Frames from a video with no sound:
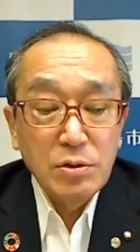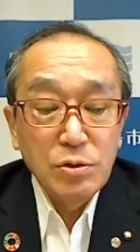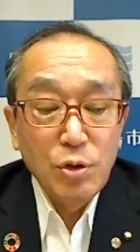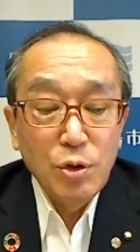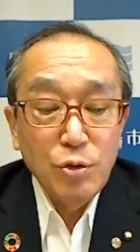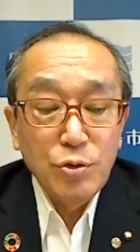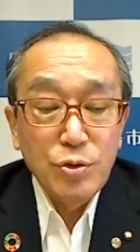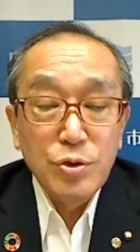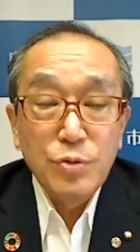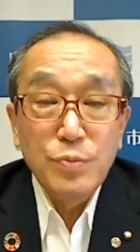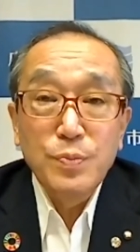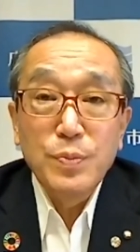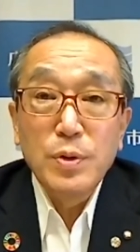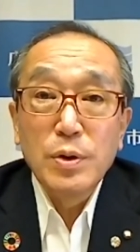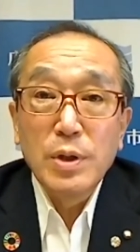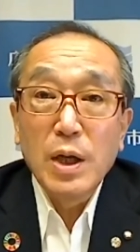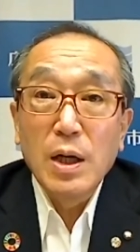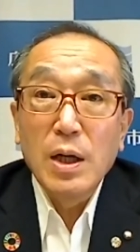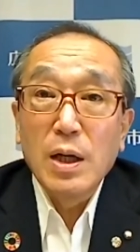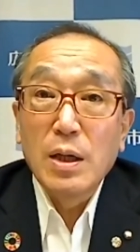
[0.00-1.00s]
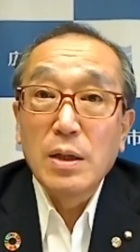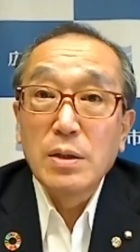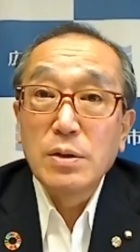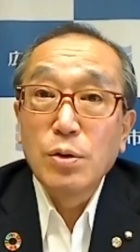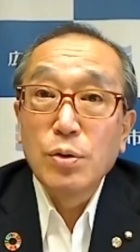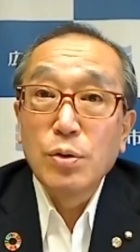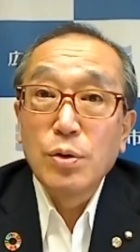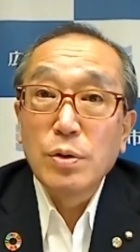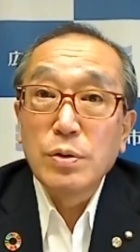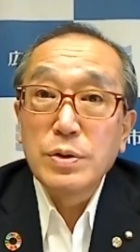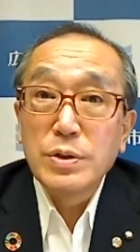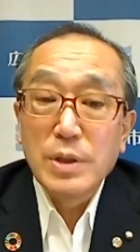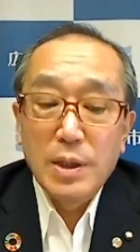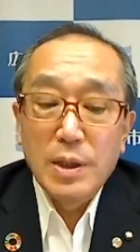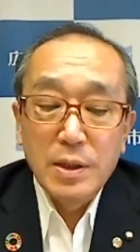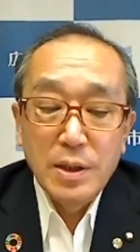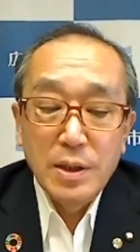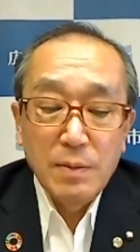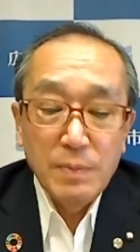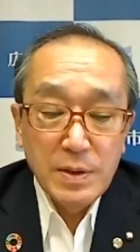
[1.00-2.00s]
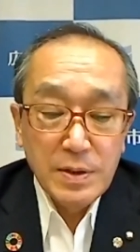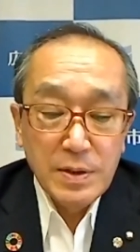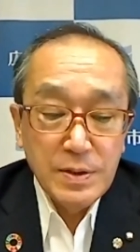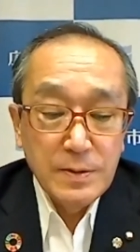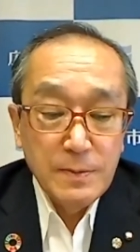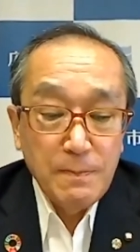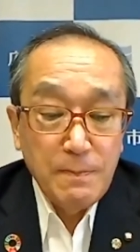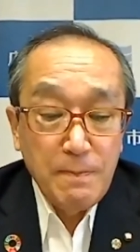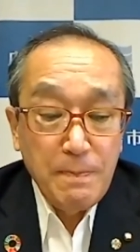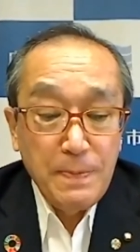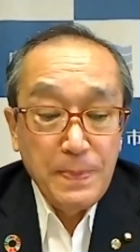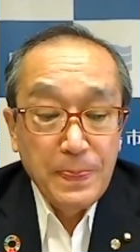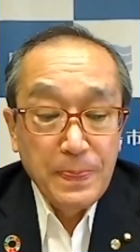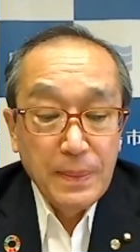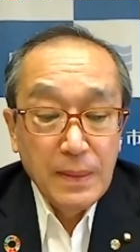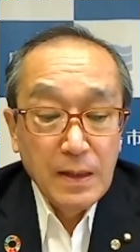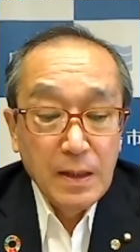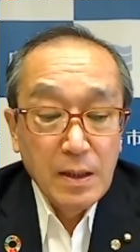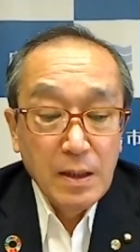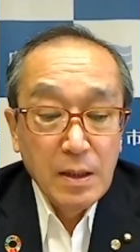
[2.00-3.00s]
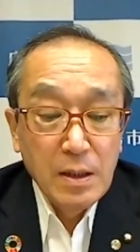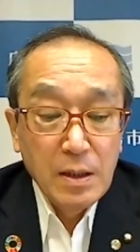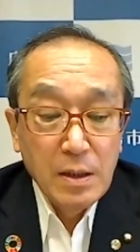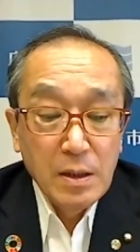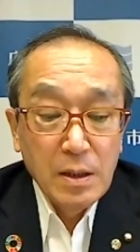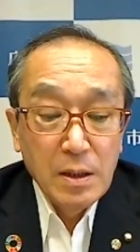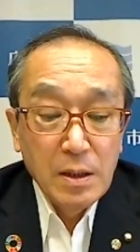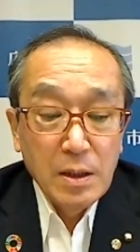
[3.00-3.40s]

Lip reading: And presently 160 trees are registered.